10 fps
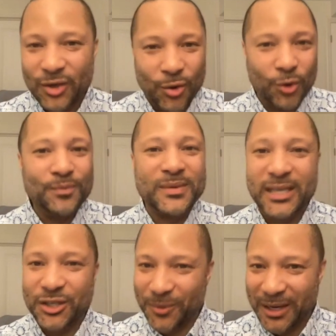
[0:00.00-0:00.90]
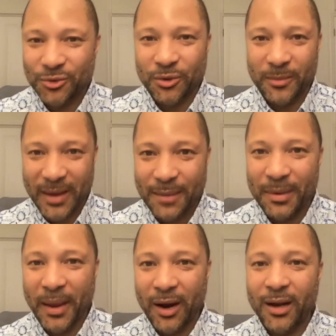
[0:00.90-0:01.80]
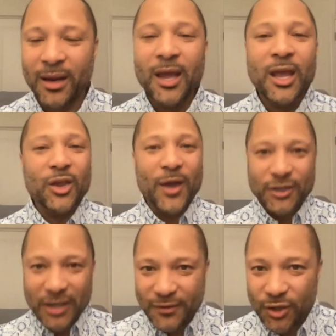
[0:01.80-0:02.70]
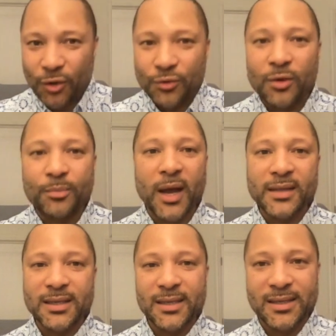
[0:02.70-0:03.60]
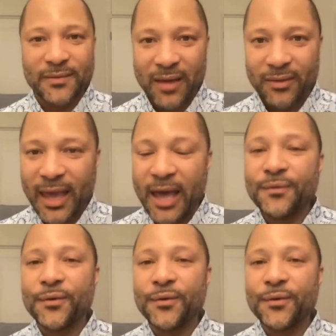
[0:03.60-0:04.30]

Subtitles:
oops situation where you become a parent. You actually have to go through the process of IVF,